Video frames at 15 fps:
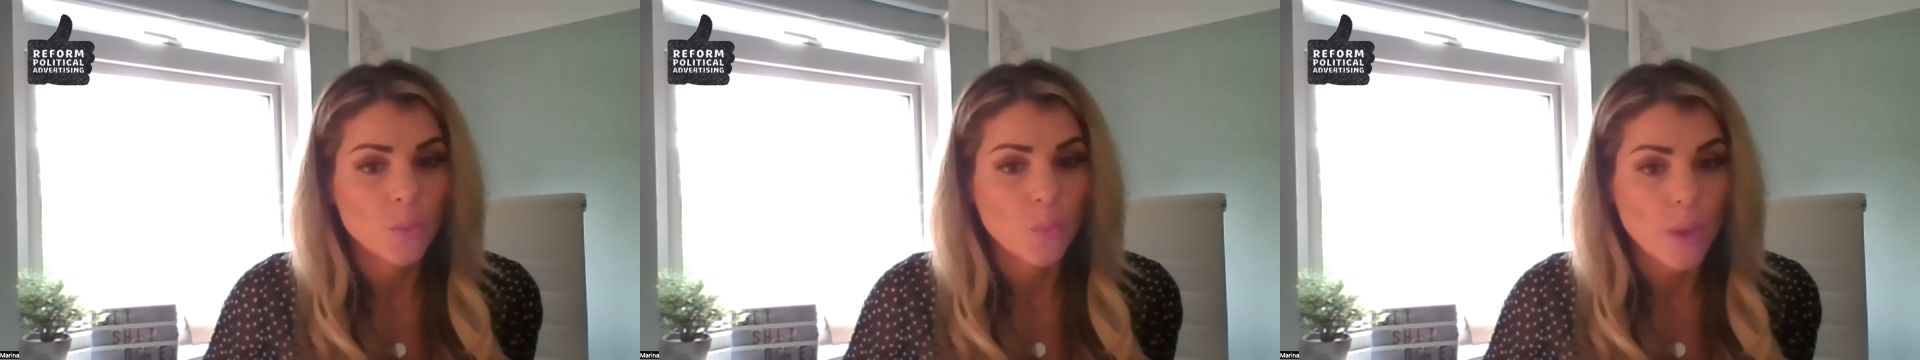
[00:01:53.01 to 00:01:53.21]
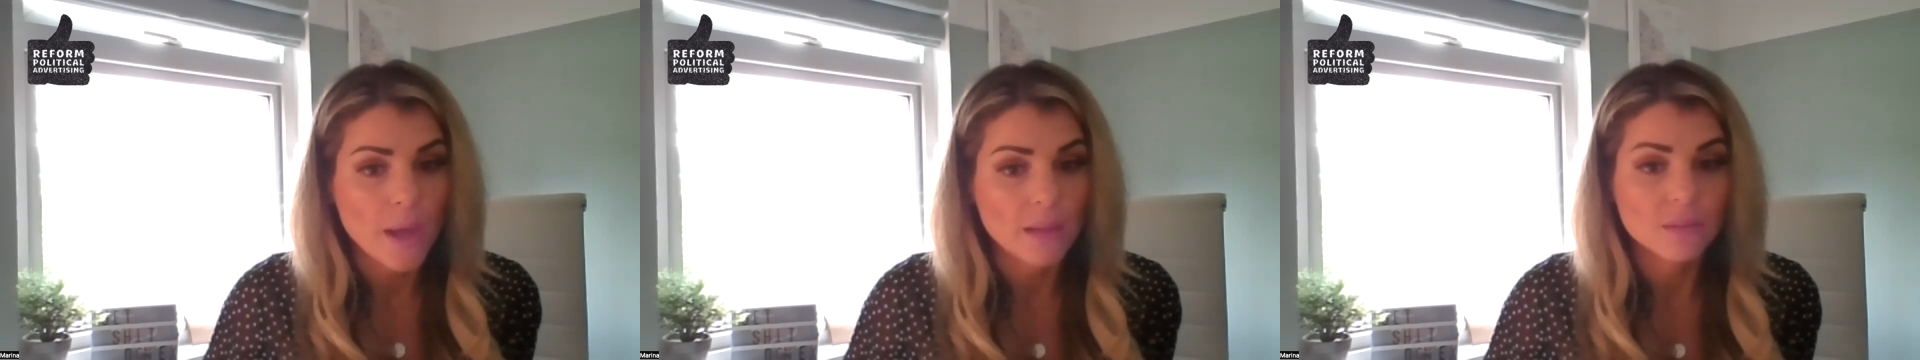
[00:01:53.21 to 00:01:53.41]

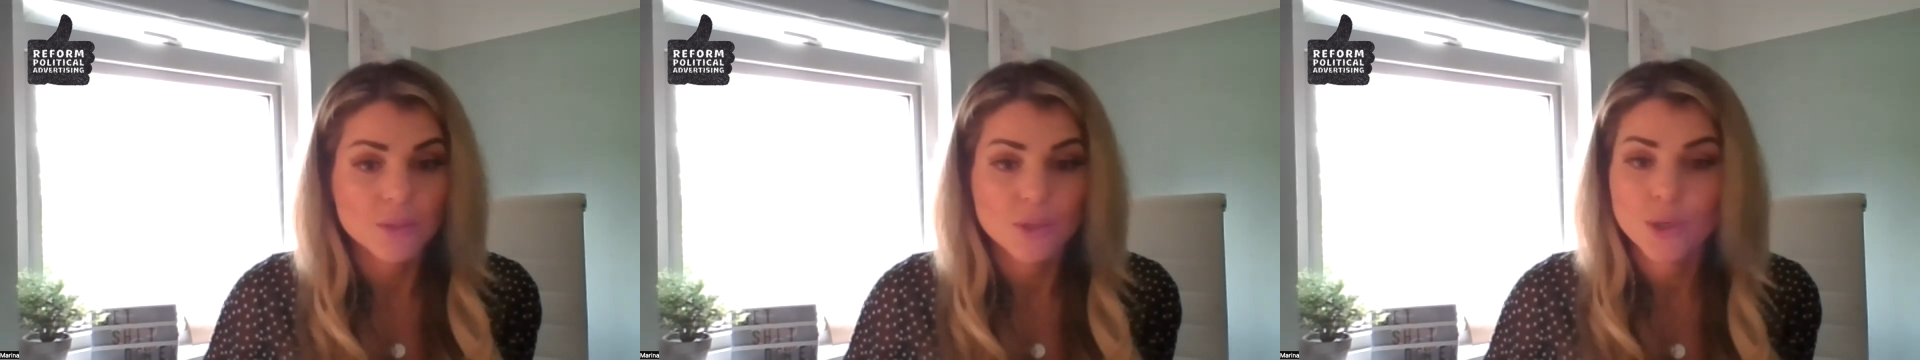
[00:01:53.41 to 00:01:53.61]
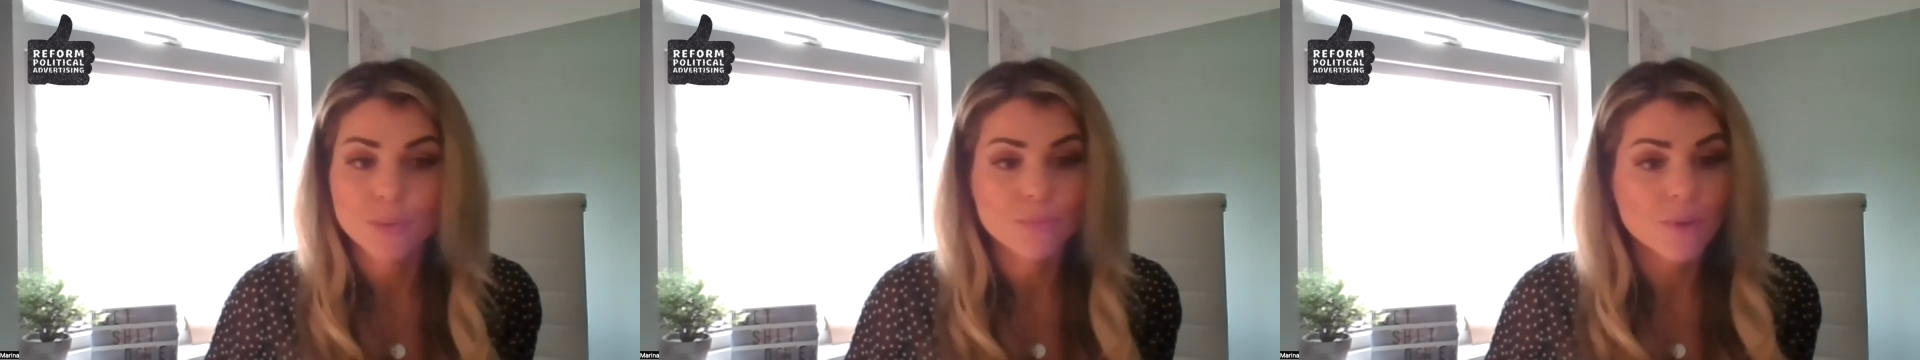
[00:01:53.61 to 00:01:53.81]
Well,
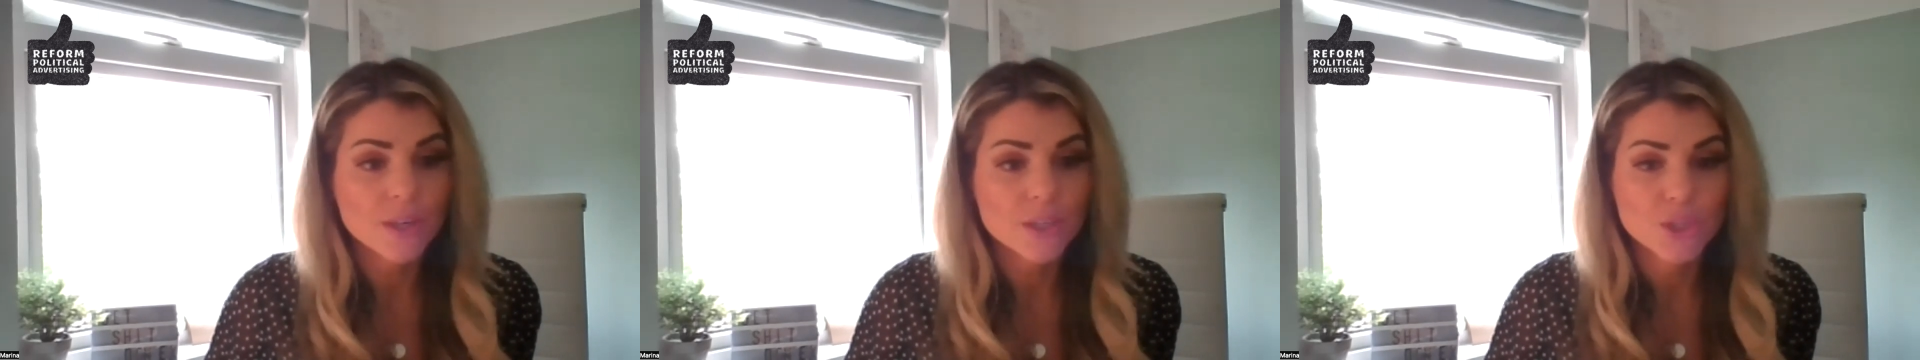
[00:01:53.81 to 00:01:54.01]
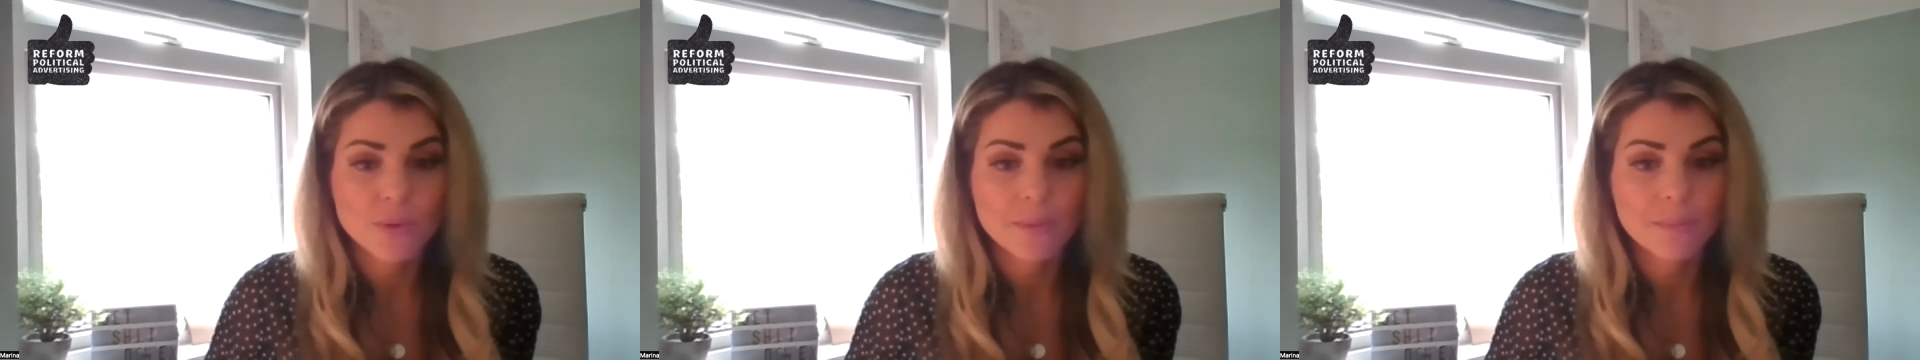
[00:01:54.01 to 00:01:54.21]
you can
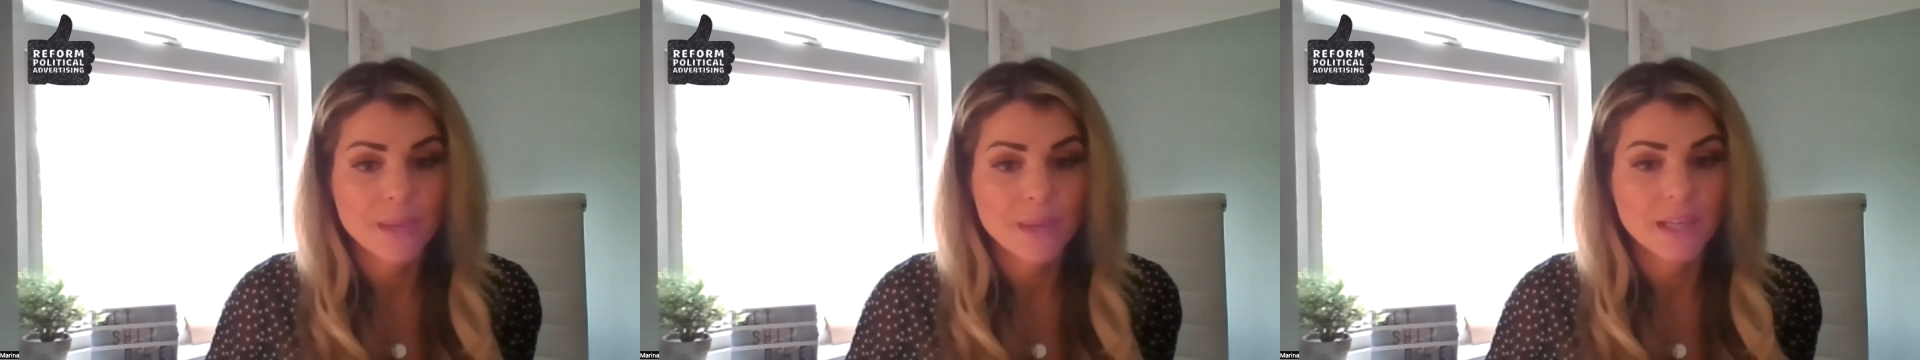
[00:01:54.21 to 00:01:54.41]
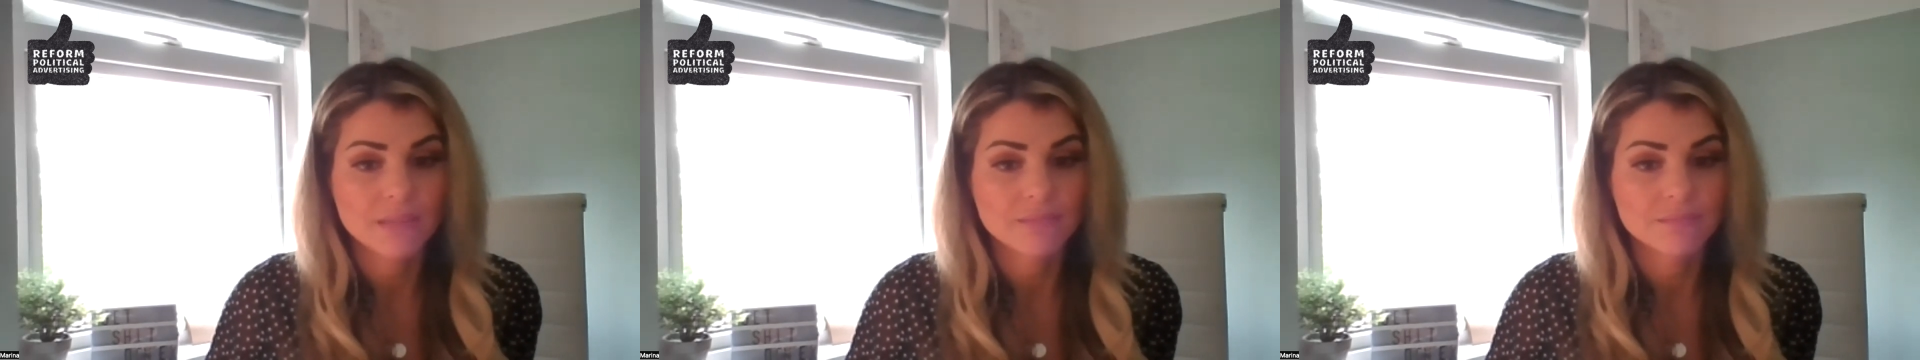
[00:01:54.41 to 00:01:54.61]
write your
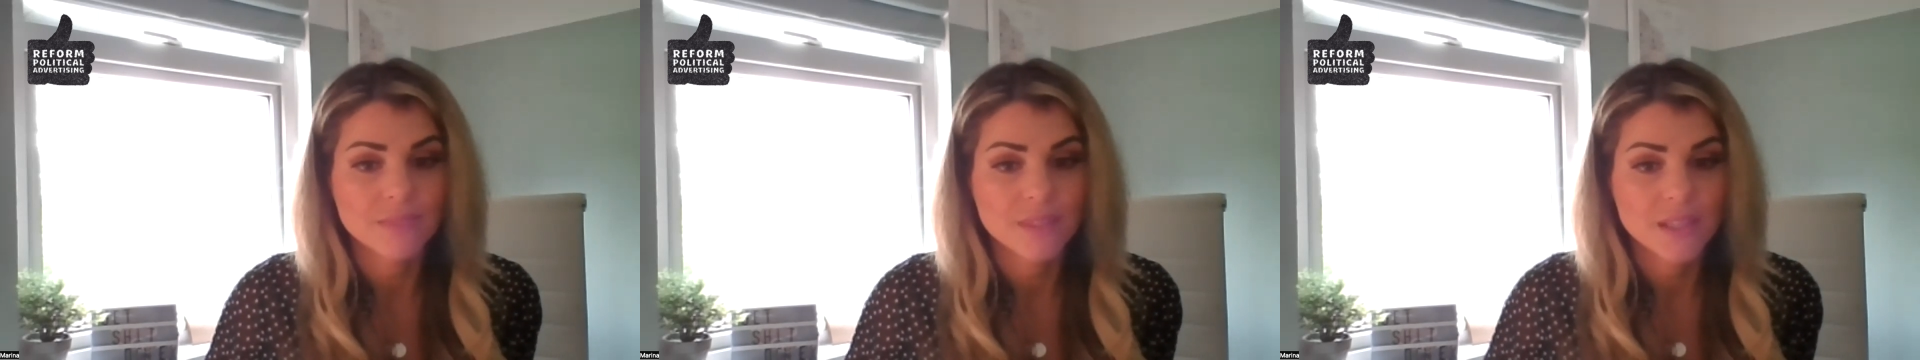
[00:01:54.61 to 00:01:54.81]
MP,